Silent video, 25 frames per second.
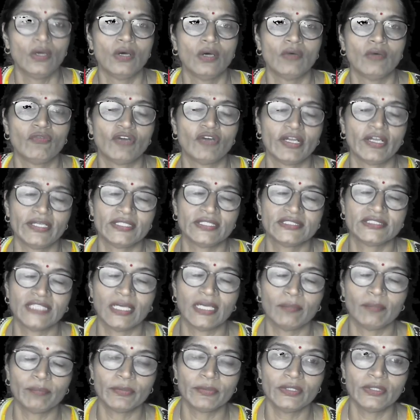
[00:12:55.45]
For
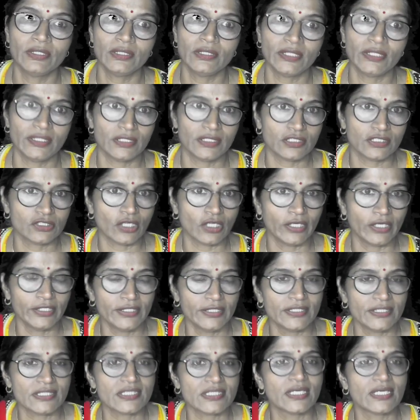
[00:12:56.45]
example, in the solid
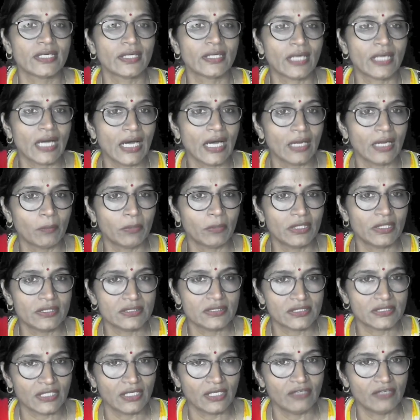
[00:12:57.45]
state, carbon,
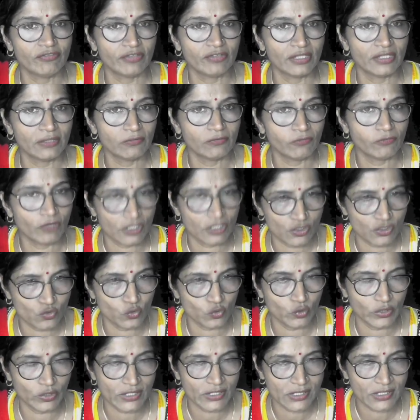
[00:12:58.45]
sulfur,
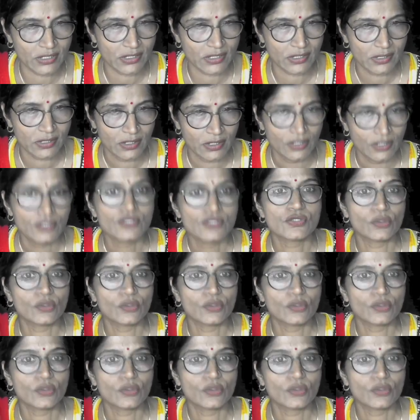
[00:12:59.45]
phosphorus. So